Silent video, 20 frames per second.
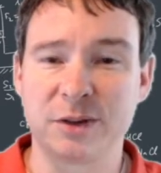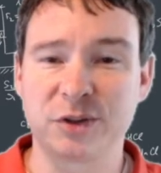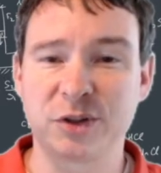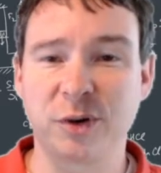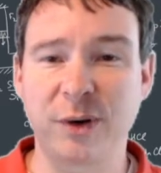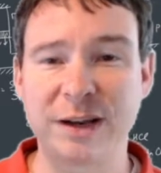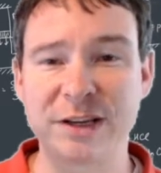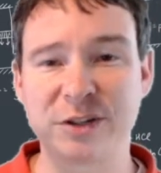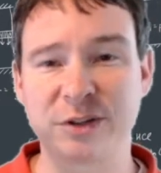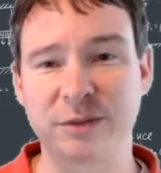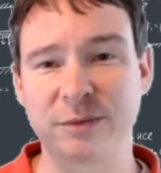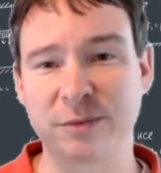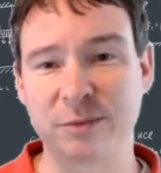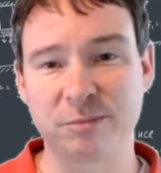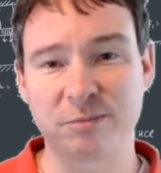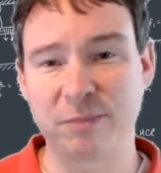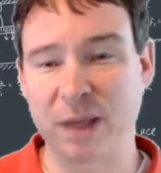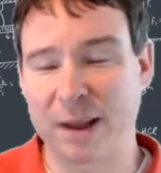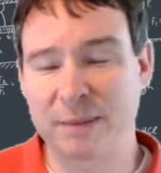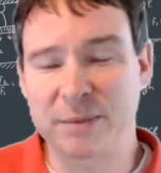So
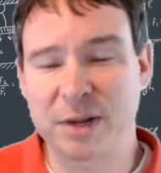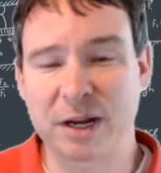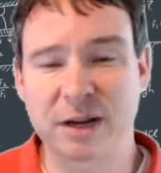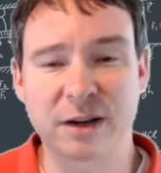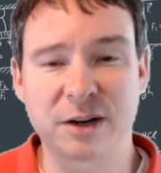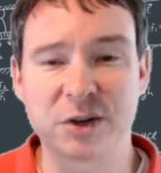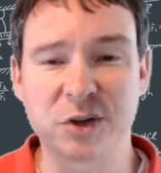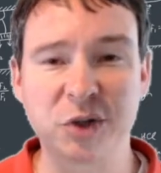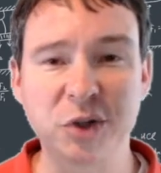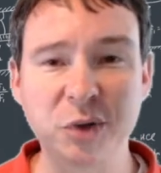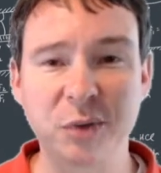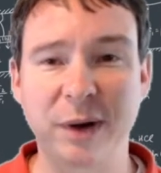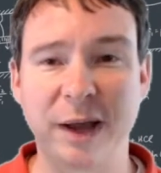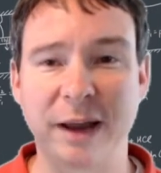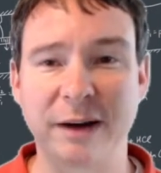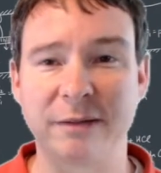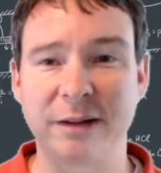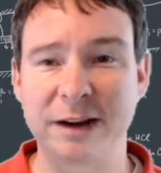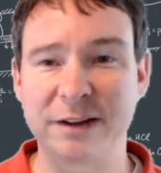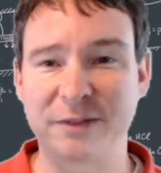I'm not going to do
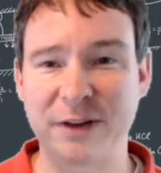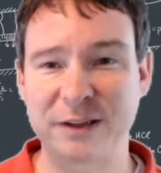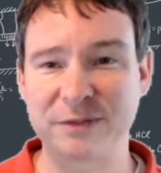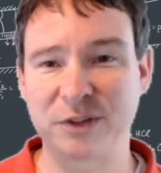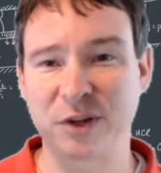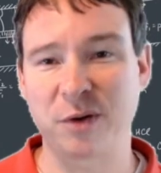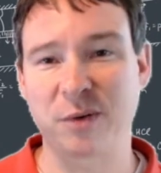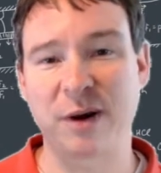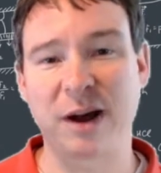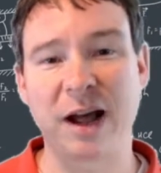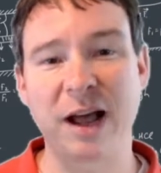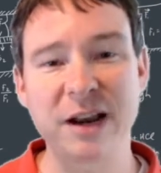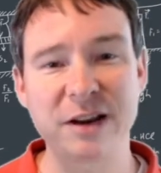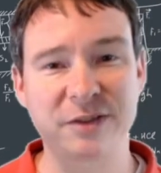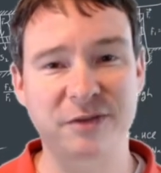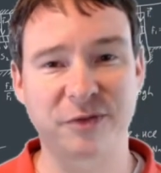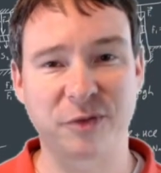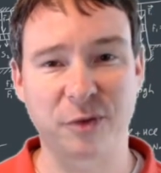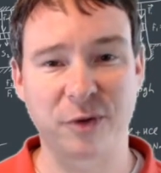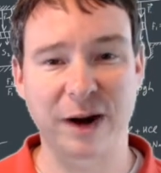it, right? If I have to go
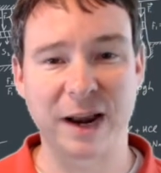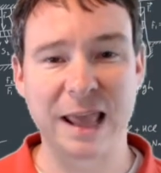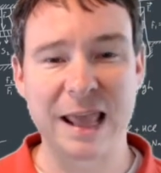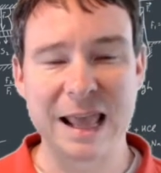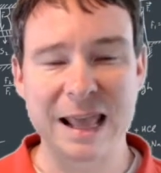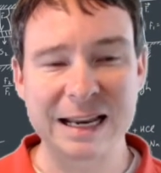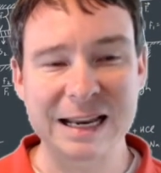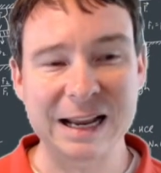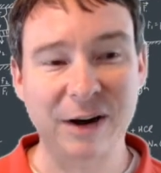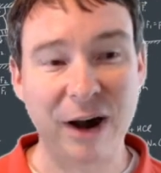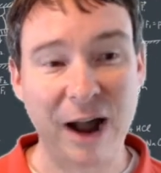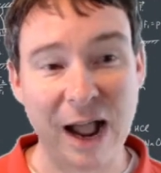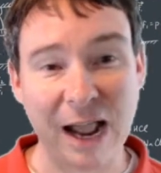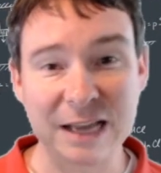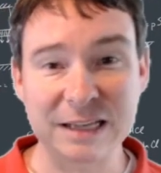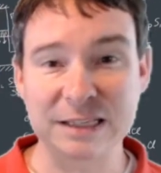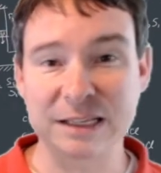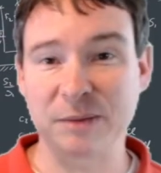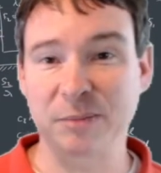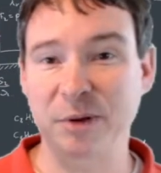hunt for it. Now,
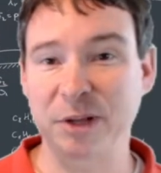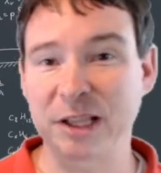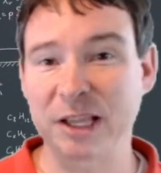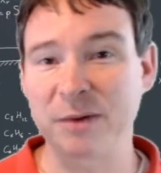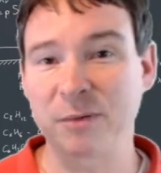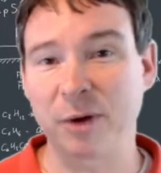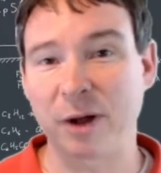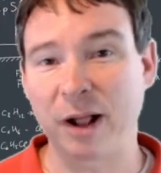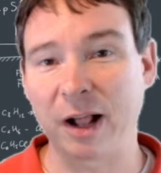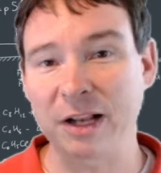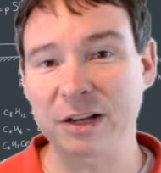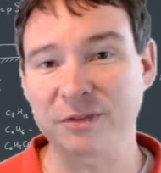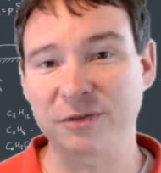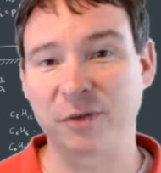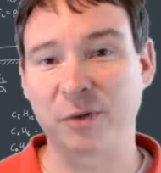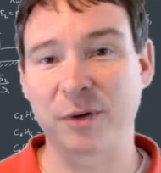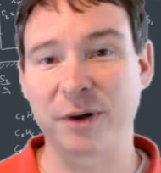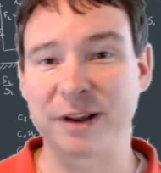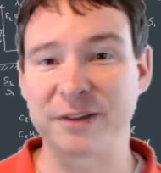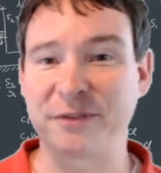I typically will hunt
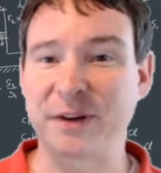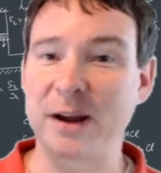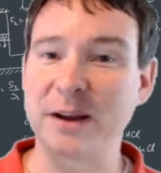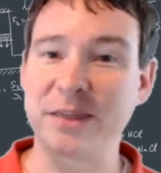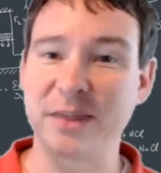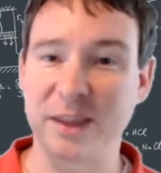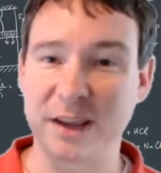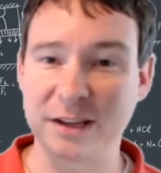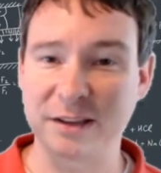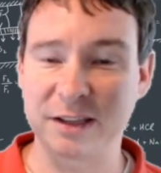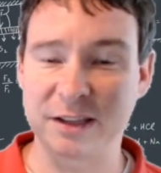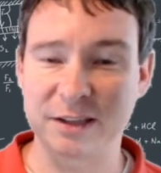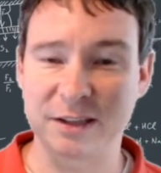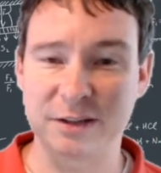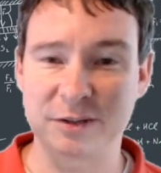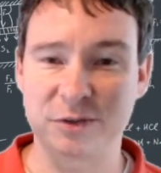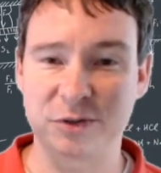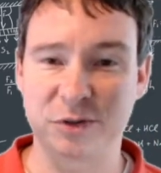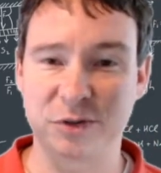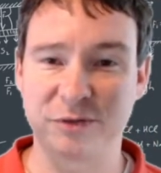for it. If I think that
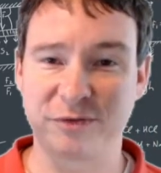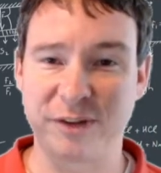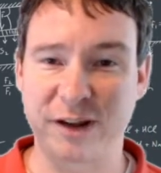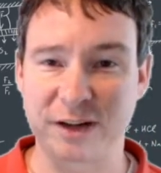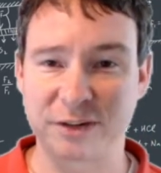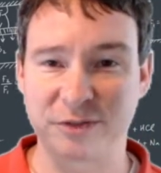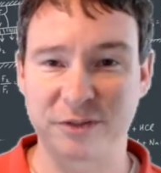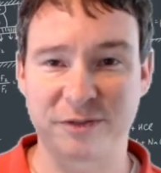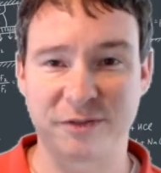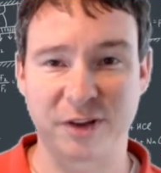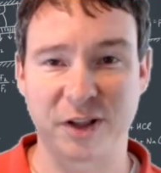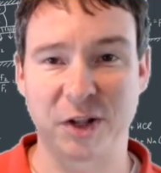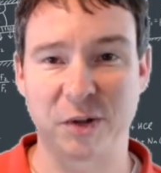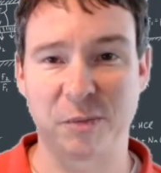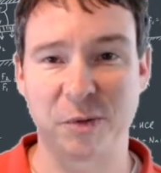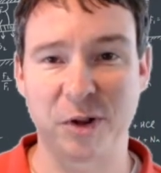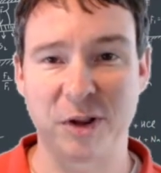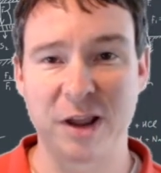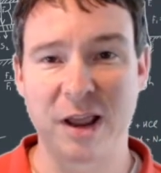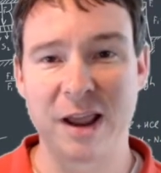there's two-factor
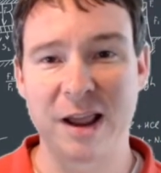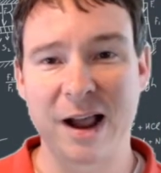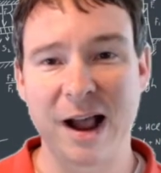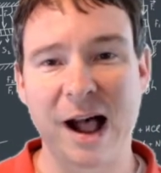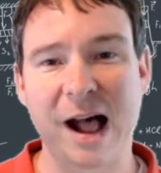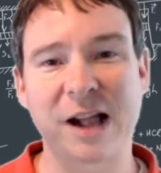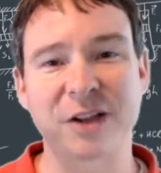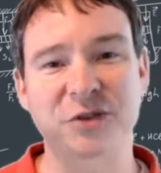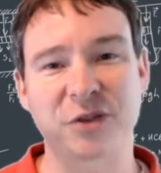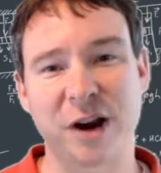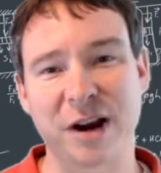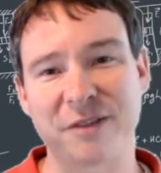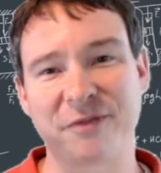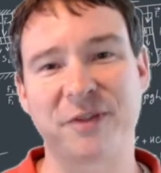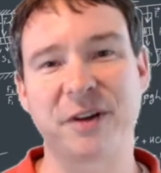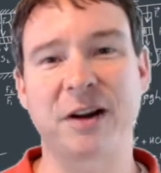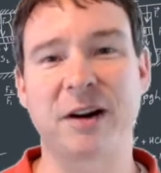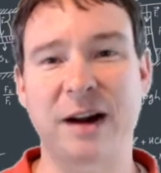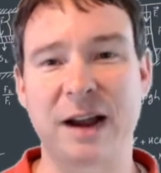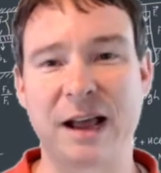available, I'll try to
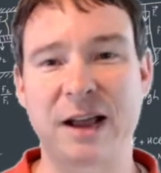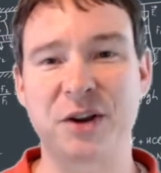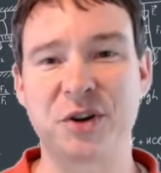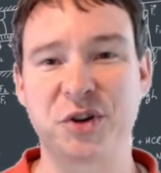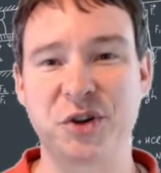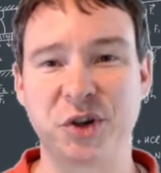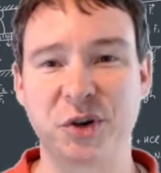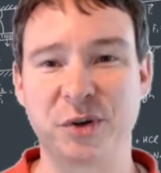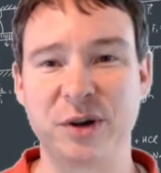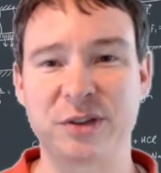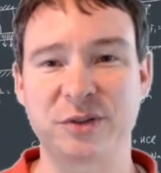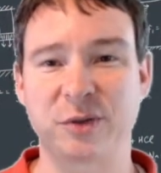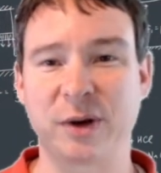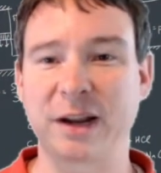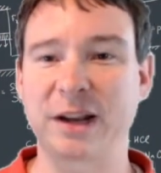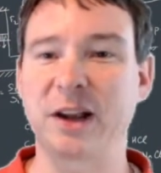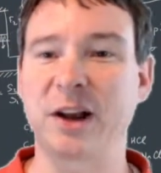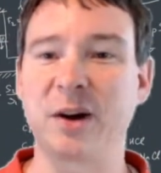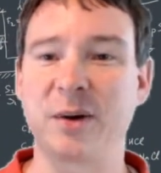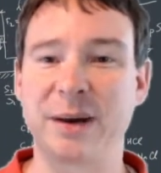figure out how to do it so
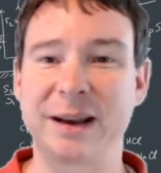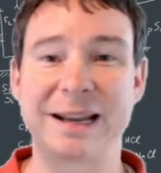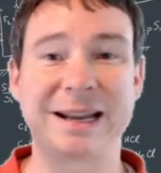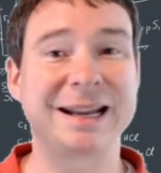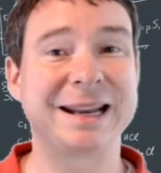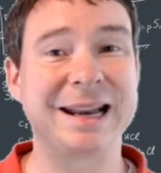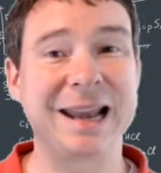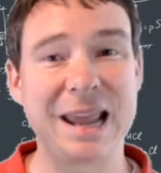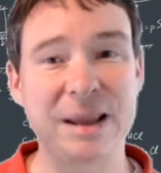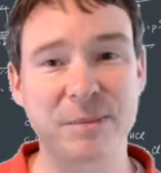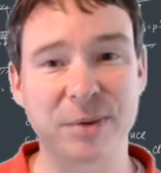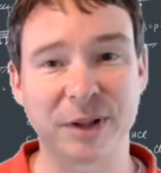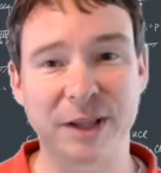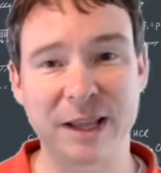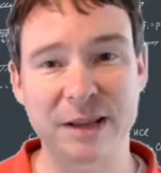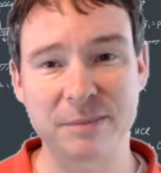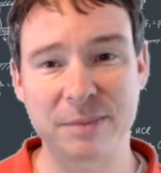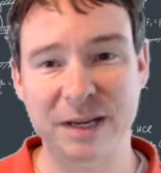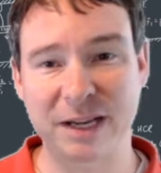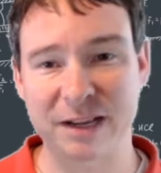I can go in and enable
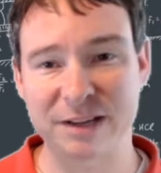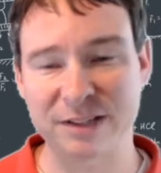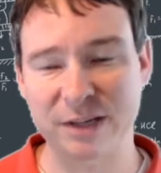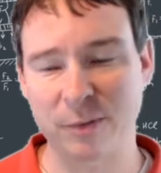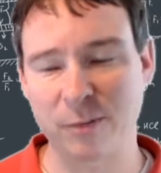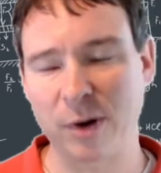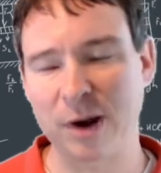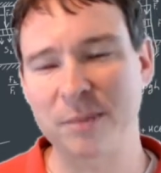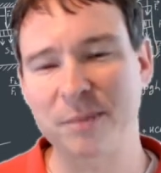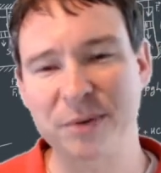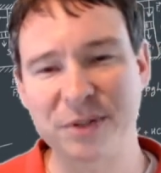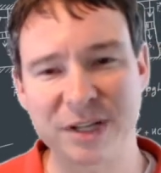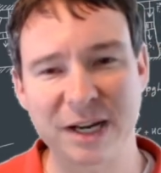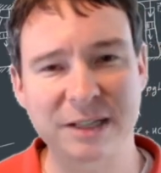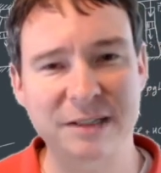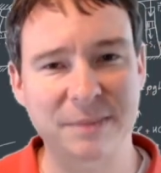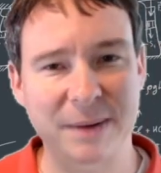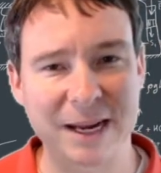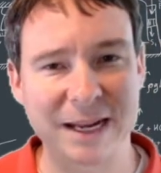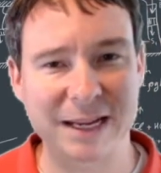it because I want to
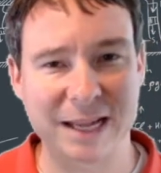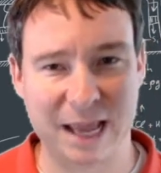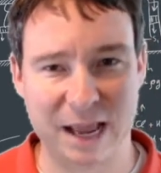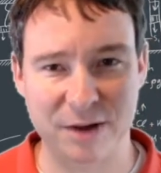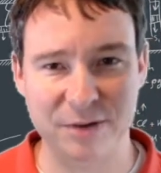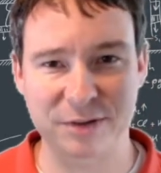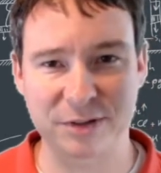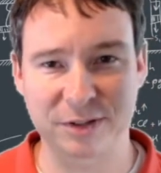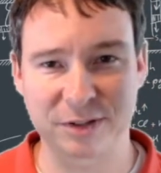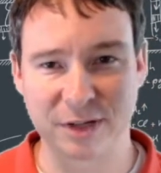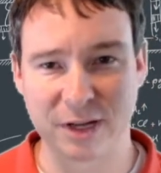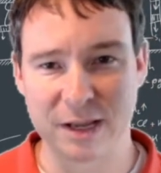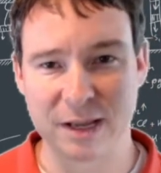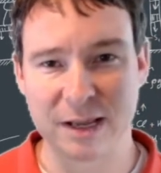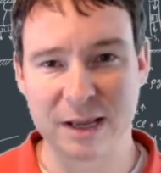protect my accounts.